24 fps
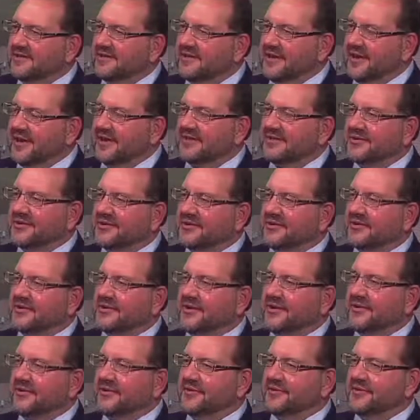tells us
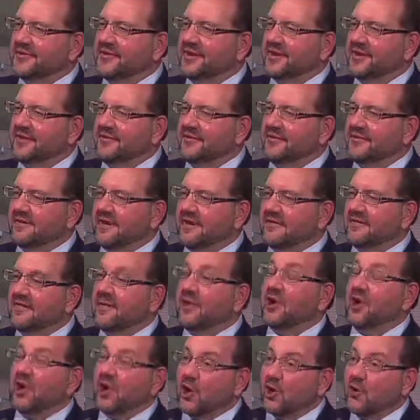that there's a
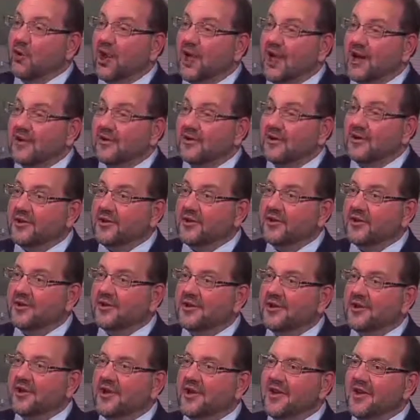very low
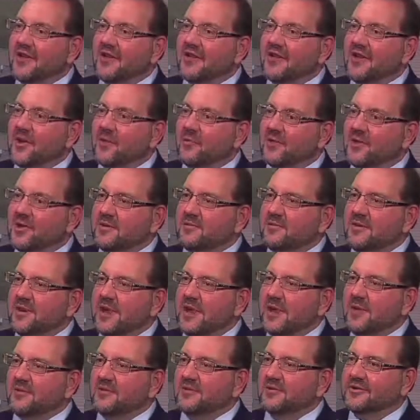likelihood that we'd be
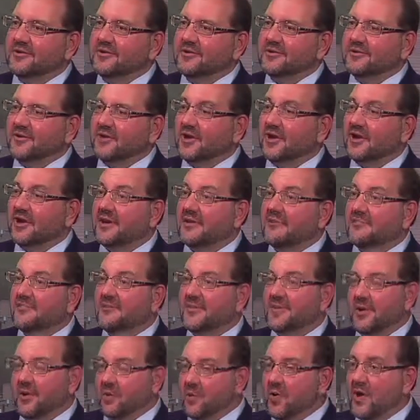able to drill
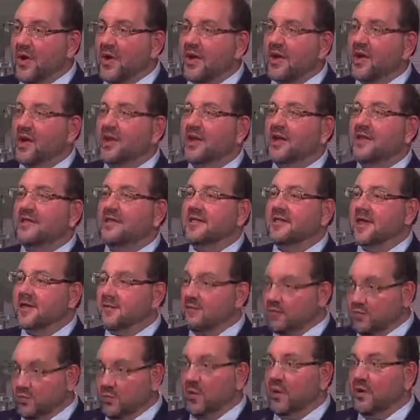a well and that
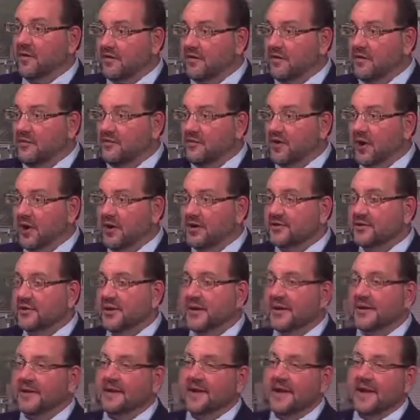would work for the
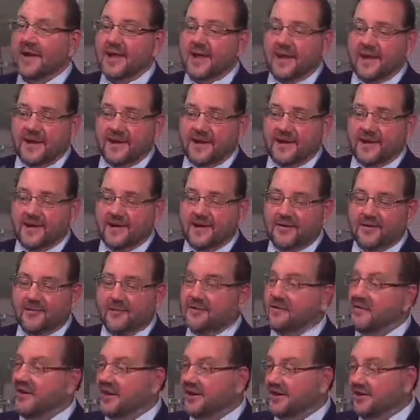project.
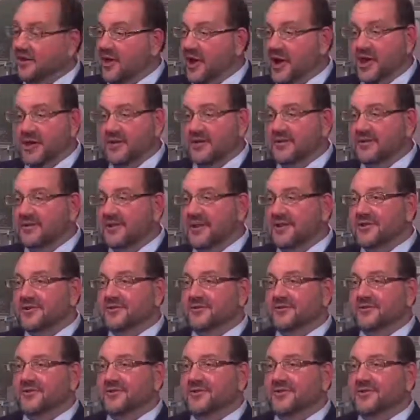We've had a lot of
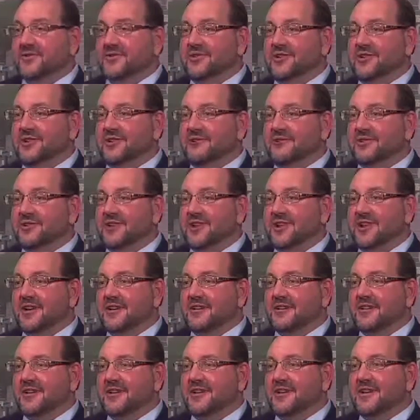discussions with the City of
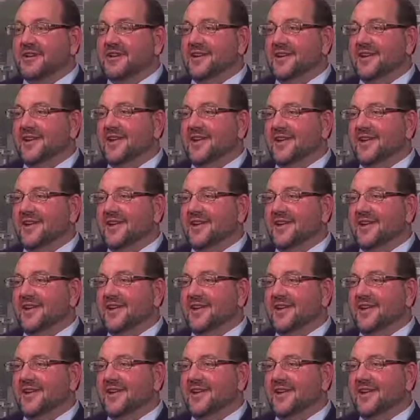Petoskey.